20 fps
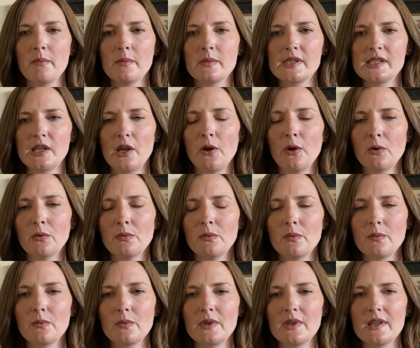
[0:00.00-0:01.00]
So
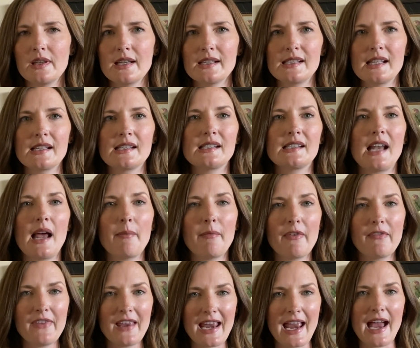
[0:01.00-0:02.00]
this is some
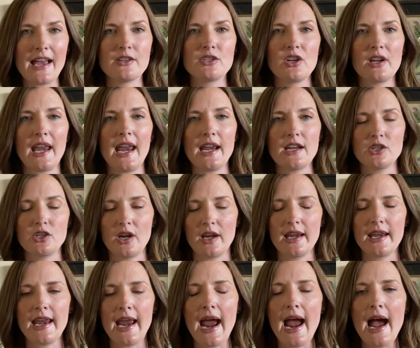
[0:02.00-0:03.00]
of the
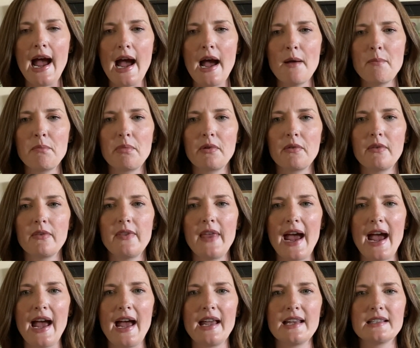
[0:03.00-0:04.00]
education gap
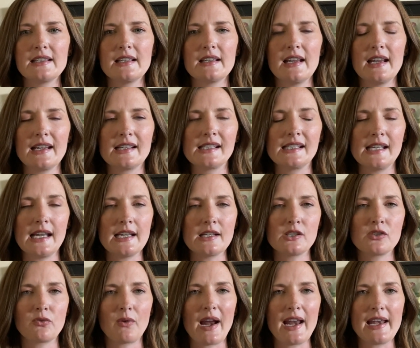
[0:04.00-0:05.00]
that
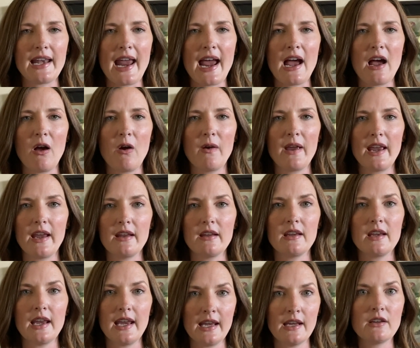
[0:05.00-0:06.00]
exists right now
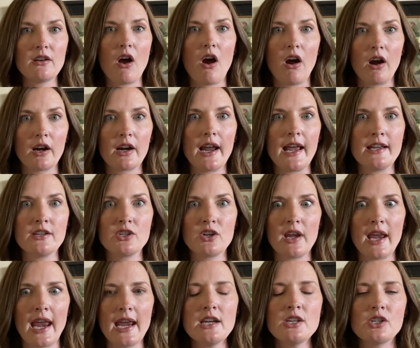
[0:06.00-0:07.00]
in art
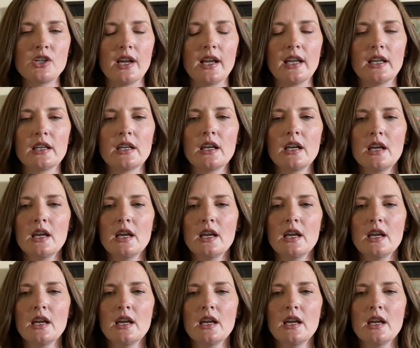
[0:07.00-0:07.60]
education,